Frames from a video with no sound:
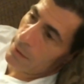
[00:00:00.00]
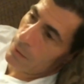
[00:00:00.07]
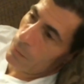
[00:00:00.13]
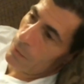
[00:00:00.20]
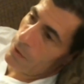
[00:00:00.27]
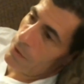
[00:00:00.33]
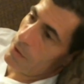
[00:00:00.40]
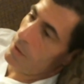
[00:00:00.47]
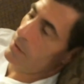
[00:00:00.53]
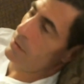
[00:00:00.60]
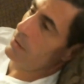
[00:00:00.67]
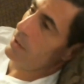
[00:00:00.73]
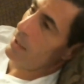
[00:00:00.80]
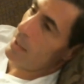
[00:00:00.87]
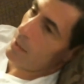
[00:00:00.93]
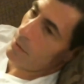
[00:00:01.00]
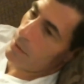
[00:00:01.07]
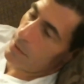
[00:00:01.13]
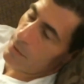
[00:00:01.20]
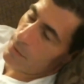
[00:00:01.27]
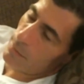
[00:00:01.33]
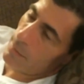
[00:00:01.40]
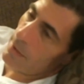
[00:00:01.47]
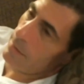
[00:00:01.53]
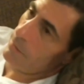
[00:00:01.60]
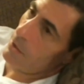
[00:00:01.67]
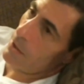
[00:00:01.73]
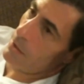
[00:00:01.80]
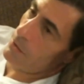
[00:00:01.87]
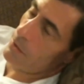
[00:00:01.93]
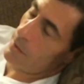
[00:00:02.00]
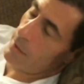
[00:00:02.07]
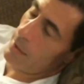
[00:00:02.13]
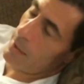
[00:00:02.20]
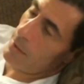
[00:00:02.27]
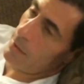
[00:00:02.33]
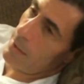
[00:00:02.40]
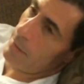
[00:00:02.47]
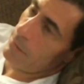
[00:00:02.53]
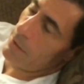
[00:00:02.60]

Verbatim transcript: which is get out at this amount of loss or get out after